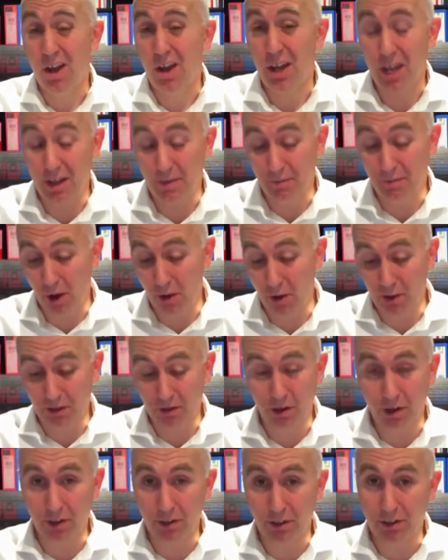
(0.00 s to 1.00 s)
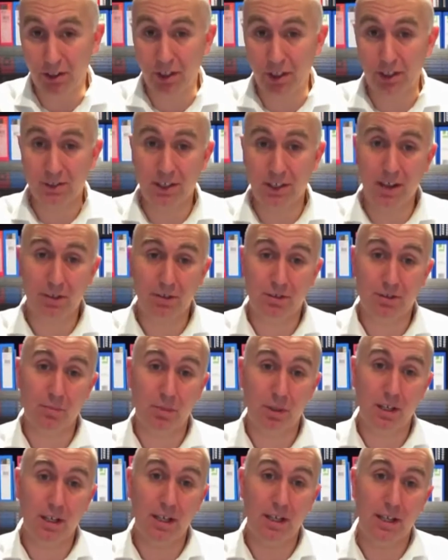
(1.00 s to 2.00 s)
If Omicron turns out to
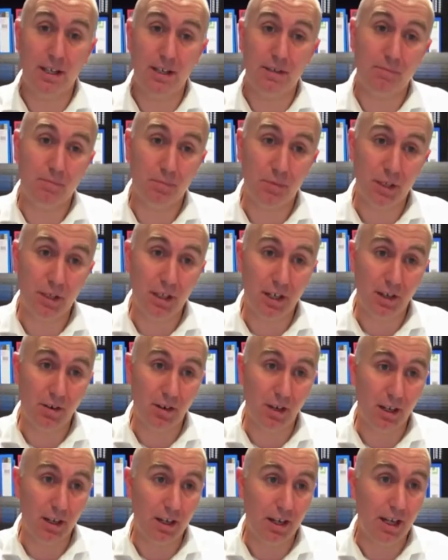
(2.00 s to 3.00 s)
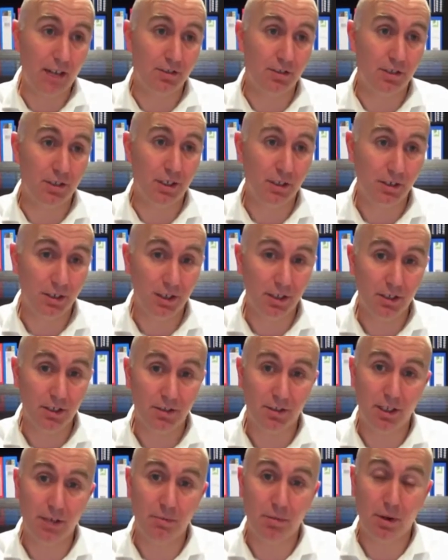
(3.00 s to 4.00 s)
be, you know, less serious,
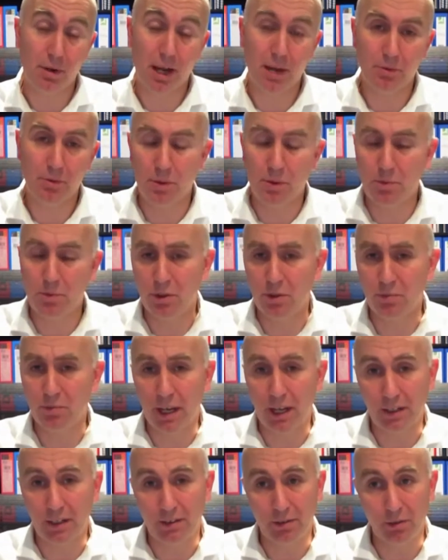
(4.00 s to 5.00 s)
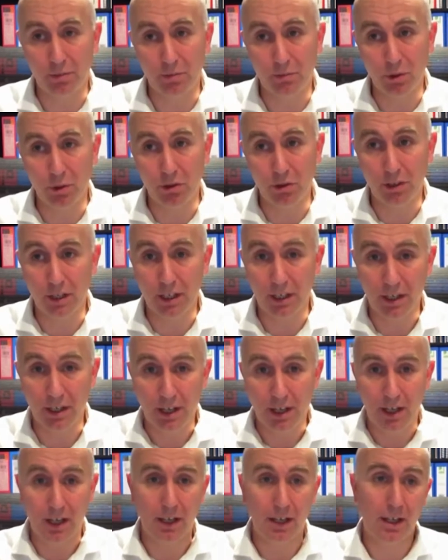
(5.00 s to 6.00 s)
then perhaps we move back to a more
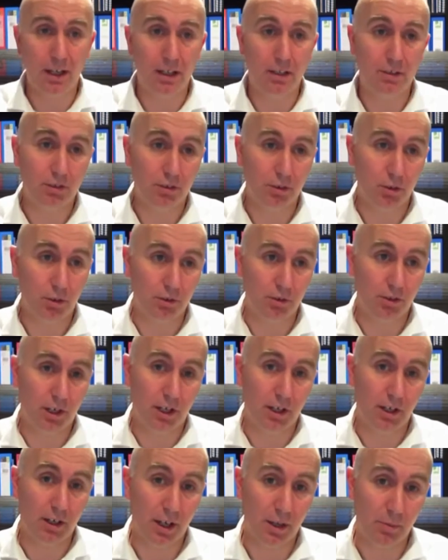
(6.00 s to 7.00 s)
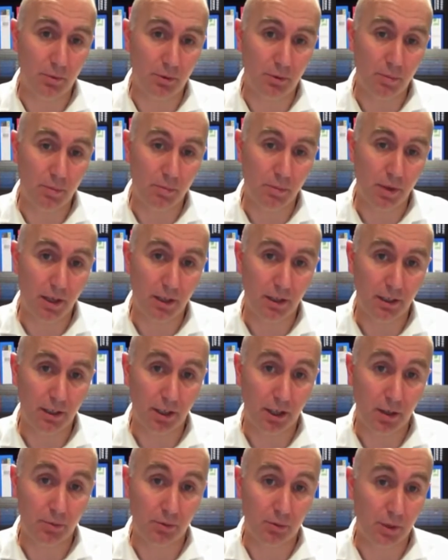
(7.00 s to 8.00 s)
sort of cyclical upswing
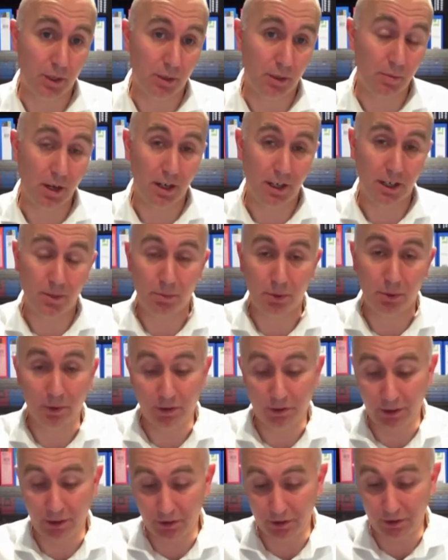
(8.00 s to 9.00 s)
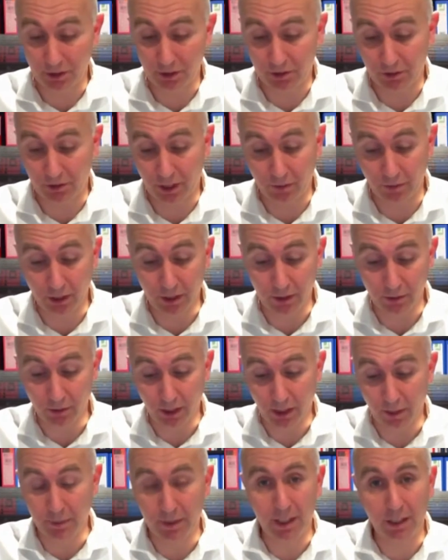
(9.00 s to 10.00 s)
market, but we just don't know.
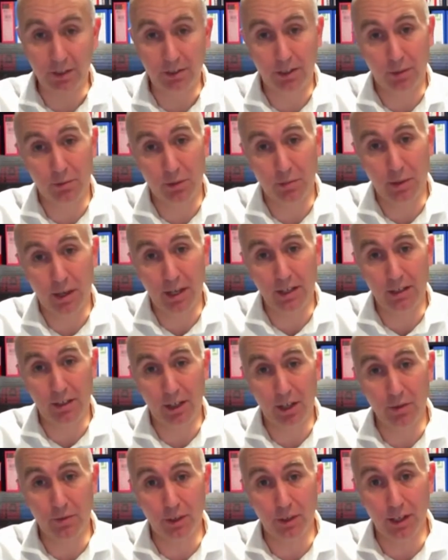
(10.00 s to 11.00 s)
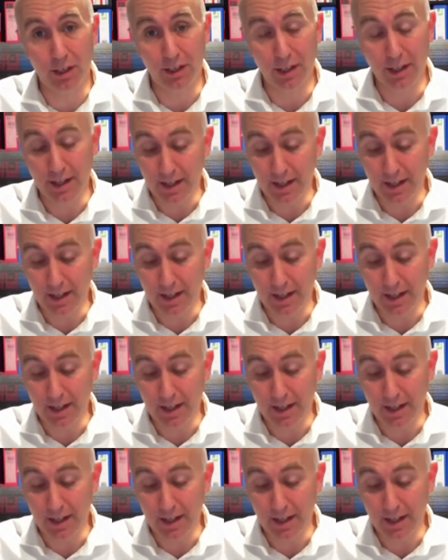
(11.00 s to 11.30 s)
I mean, there's some debate over